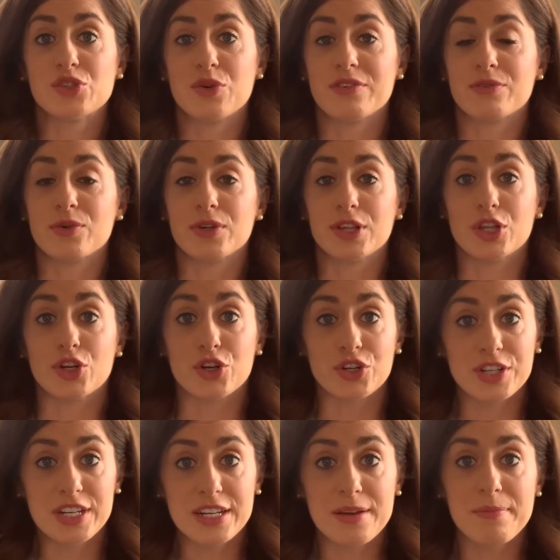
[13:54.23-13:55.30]
so if we're
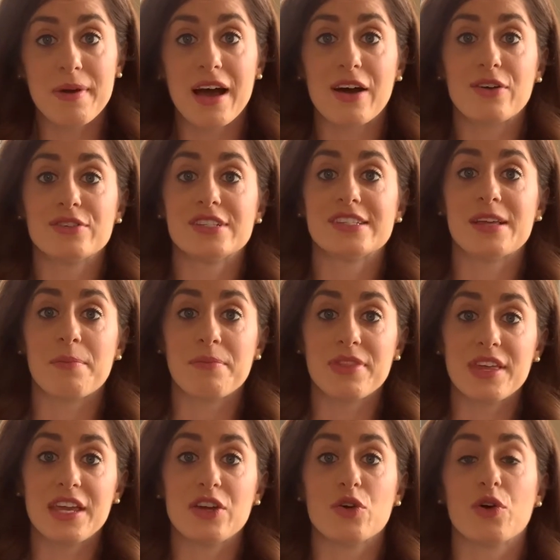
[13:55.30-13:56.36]
learning about
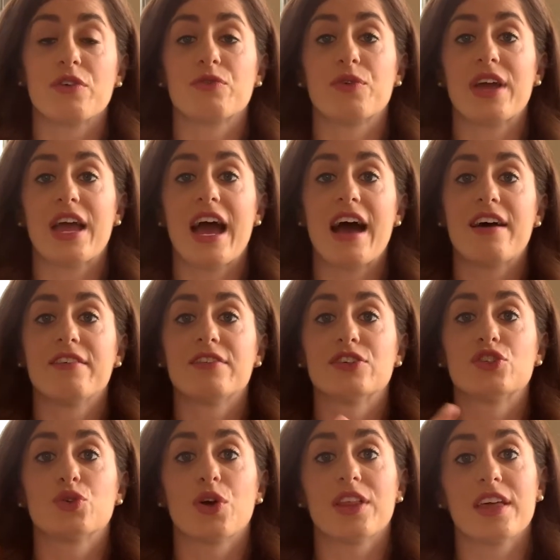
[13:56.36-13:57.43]
something or if we have a
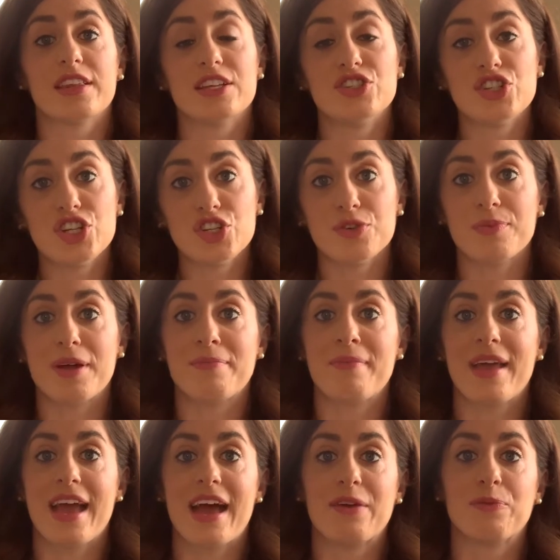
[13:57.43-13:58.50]
story like the Gingerbread
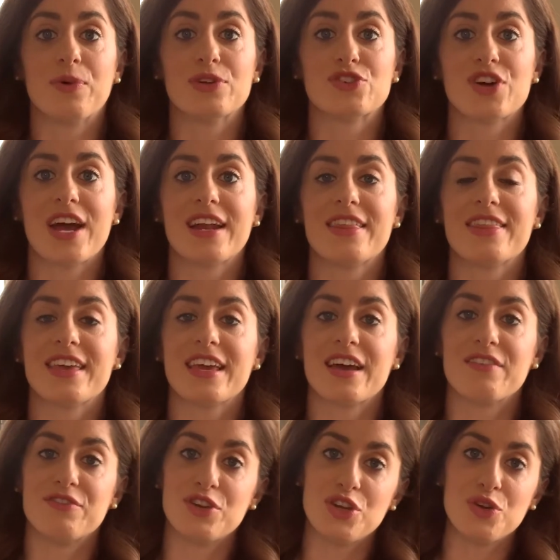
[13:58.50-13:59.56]
Man, we'll try to think
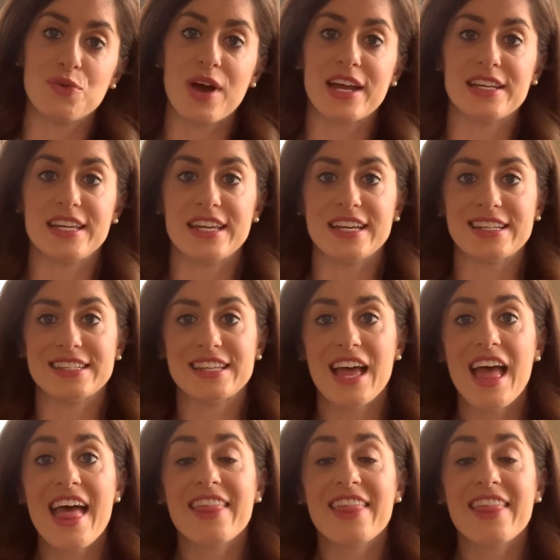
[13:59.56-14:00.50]
of new ideas